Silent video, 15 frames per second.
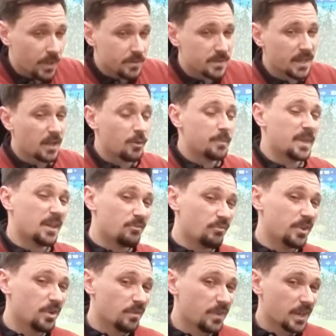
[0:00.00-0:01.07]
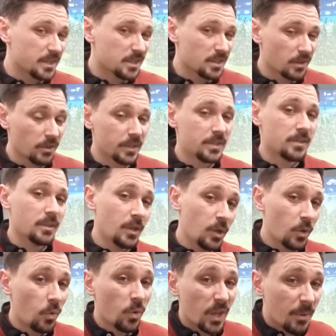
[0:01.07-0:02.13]
it to help get rid of that slice
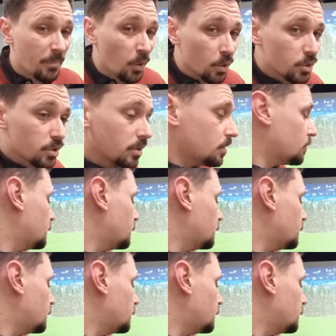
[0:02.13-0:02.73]
or that push.